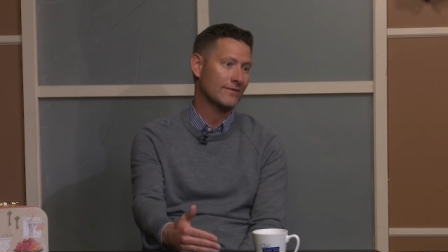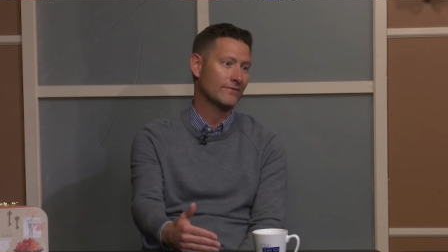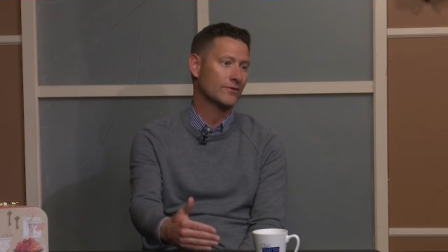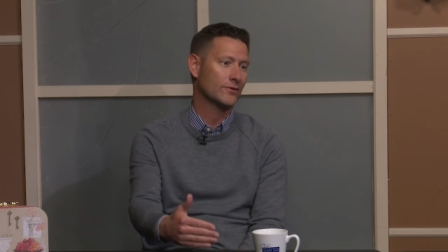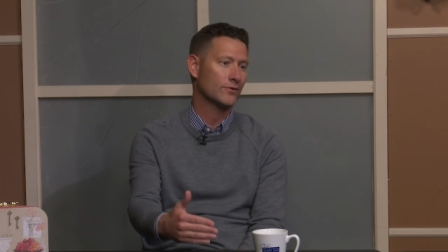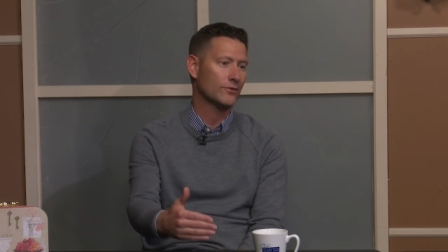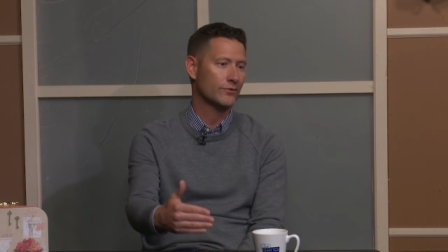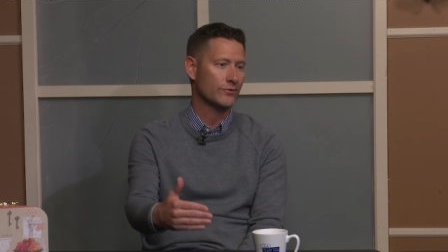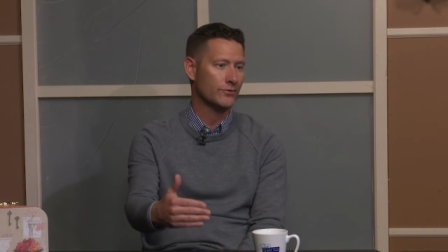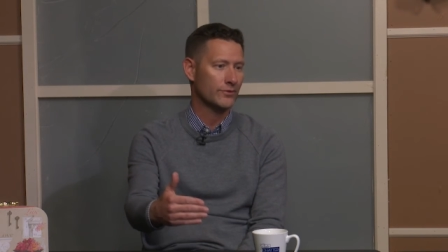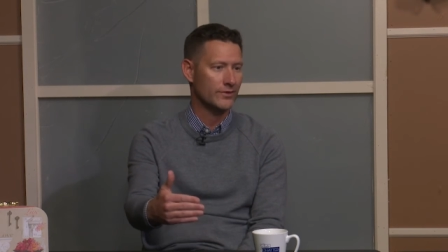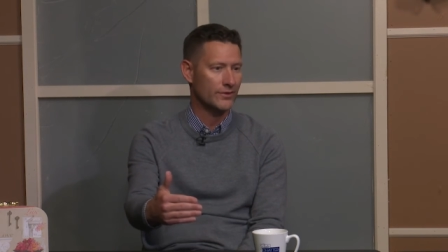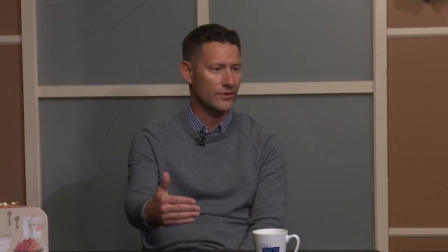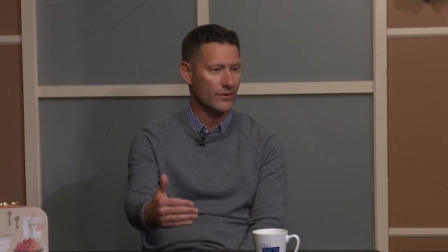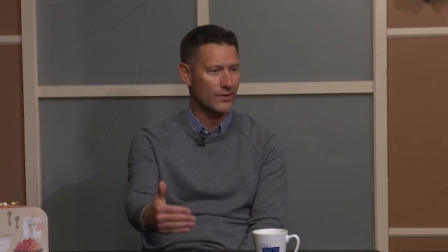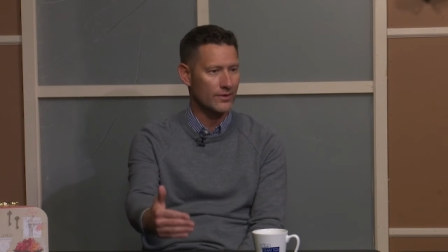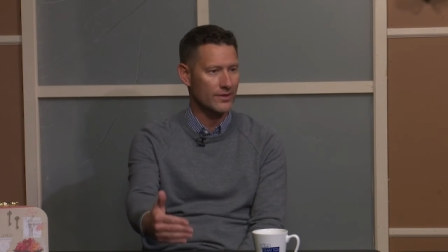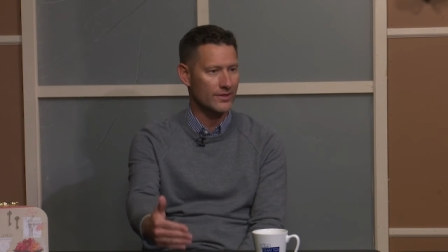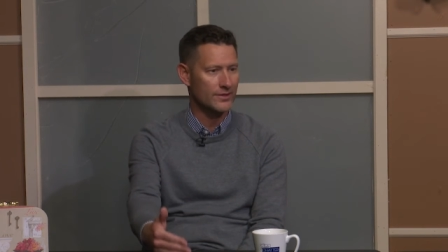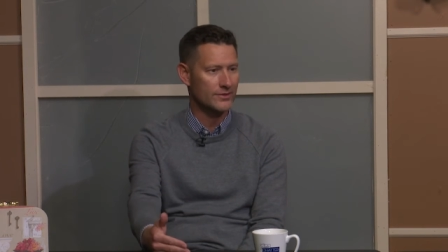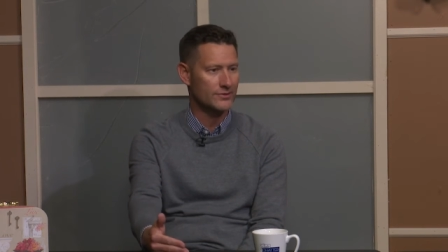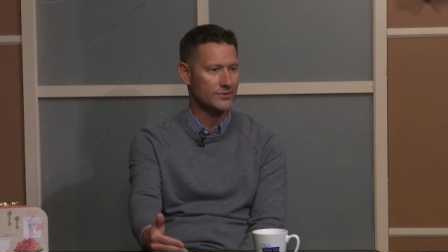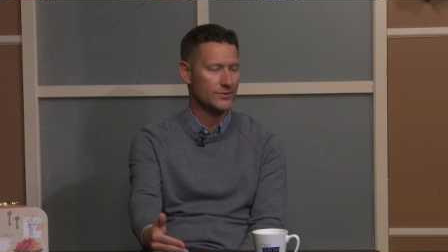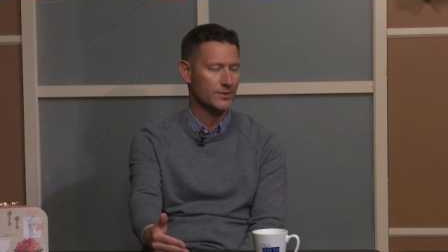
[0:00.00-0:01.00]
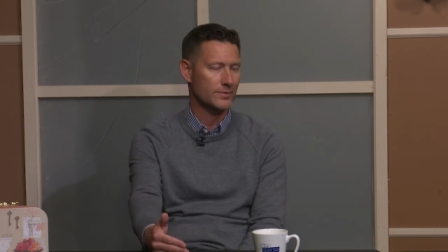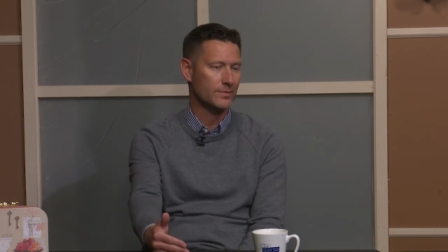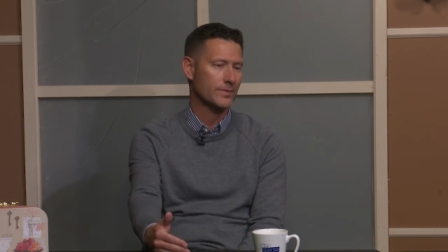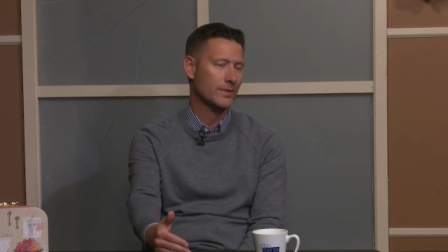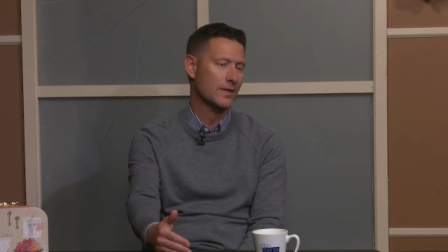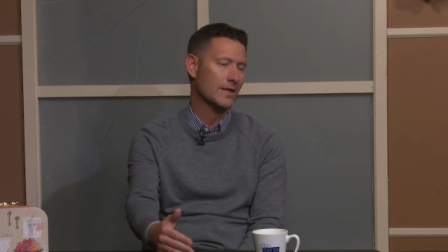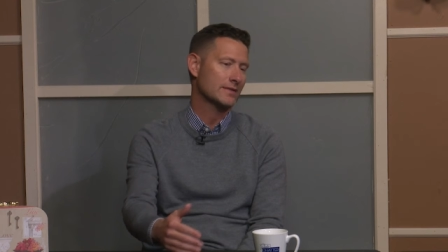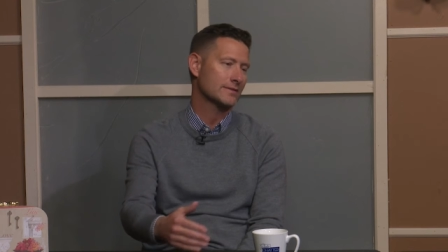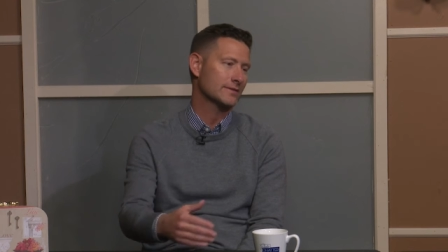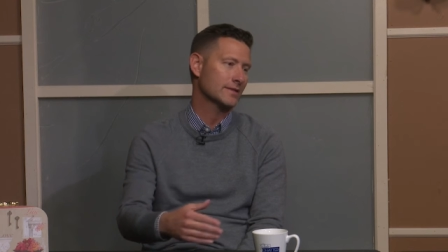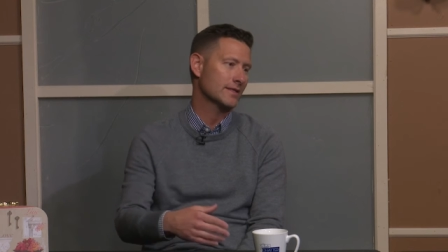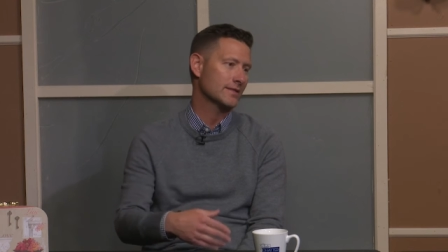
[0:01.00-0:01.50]
have to go through a guardianship
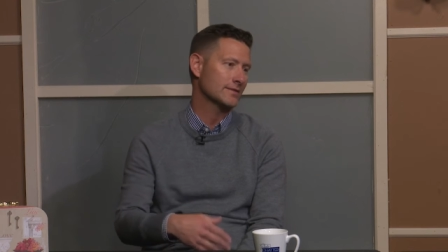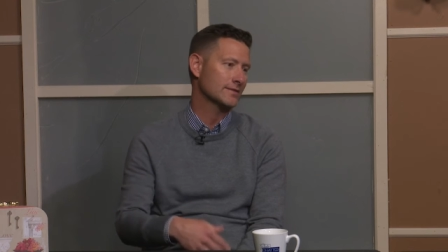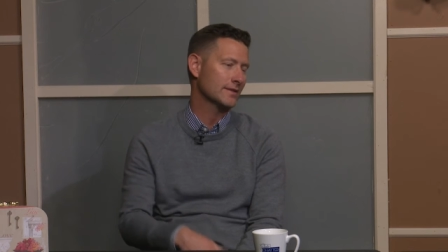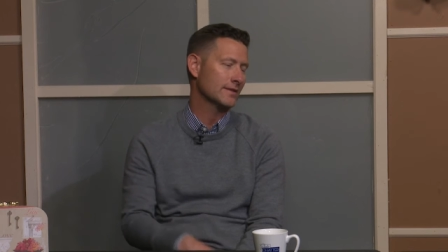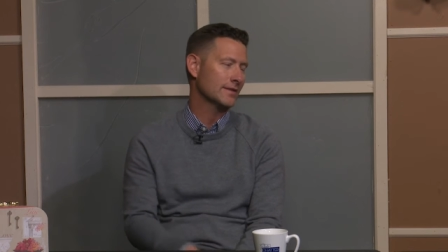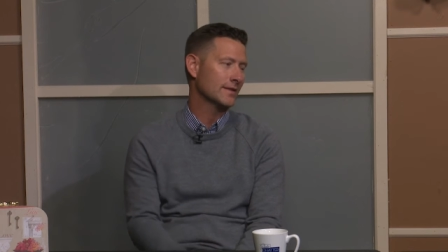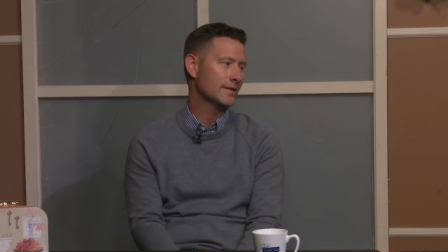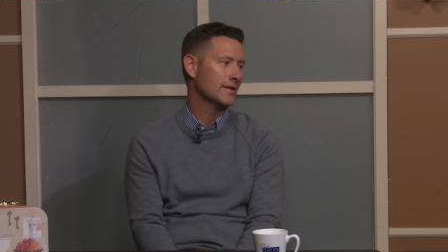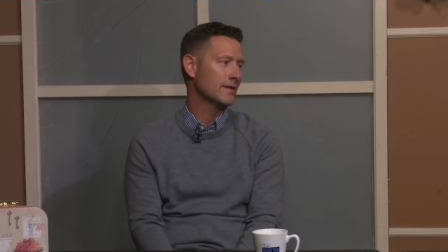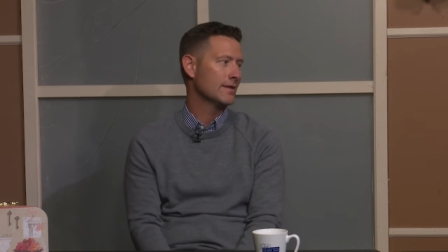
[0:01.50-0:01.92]
process,